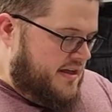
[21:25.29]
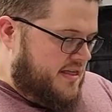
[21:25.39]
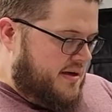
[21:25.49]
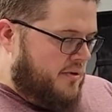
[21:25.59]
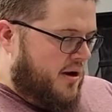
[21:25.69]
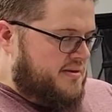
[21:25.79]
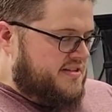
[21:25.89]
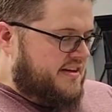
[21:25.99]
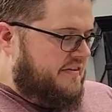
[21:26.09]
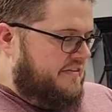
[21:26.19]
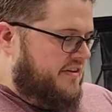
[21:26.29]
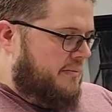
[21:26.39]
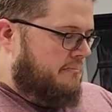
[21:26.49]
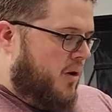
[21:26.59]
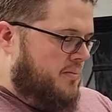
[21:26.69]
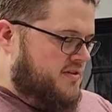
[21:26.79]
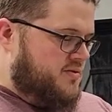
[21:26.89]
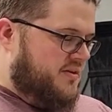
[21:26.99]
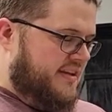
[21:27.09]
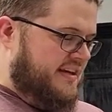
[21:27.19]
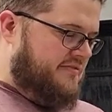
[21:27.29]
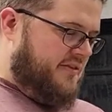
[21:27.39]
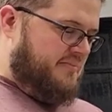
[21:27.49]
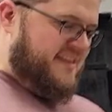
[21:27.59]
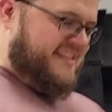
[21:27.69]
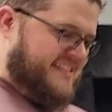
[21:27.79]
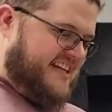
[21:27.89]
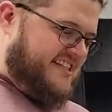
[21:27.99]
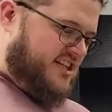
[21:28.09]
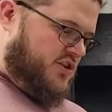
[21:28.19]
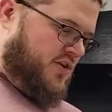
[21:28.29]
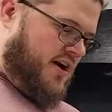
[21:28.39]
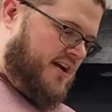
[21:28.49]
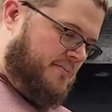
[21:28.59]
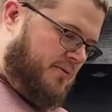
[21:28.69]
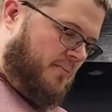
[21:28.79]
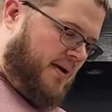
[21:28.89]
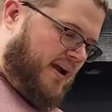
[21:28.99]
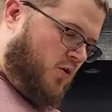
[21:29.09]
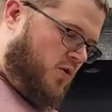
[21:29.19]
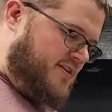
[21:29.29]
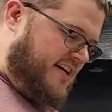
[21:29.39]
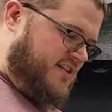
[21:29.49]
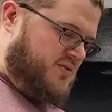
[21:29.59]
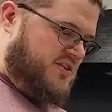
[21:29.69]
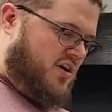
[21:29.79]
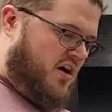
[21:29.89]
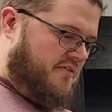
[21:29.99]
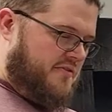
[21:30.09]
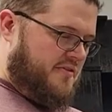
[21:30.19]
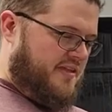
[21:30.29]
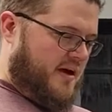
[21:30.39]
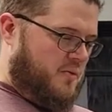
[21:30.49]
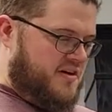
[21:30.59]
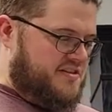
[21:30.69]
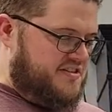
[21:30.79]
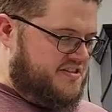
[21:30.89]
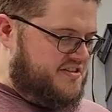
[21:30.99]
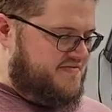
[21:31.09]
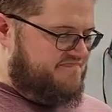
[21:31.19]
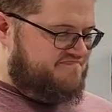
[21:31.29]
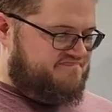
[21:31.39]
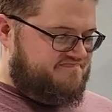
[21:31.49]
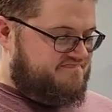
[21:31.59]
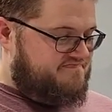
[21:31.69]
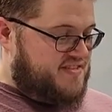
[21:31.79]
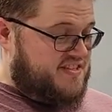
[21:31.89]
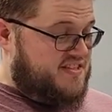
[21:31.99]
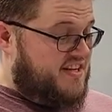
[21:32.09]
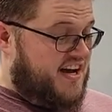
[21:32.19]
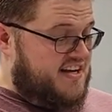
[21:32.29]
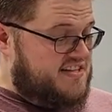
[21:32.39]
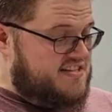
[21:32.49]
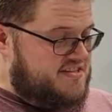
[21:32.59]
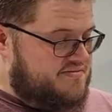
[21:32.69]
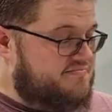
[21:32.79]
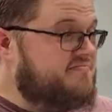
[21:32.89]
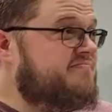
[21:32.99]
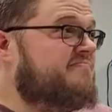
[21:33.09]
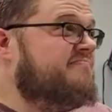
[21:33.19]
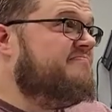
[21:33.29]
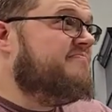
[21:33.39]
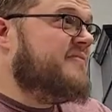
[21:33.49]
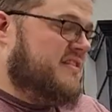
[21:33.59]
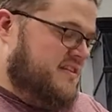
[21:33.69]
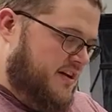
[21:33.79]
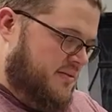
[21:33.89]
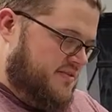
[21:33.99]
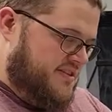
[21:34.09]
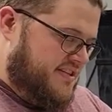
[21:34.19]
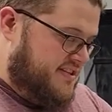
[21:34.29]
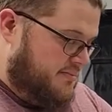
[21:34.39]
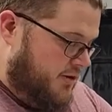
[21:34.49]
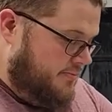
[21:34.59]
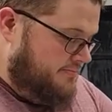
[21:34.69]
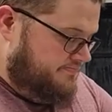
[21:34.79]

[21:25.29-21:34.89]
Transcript: The promise of even a moment's relief from the incessant grind upon my cortex was an offer that was, tonight, irresistible.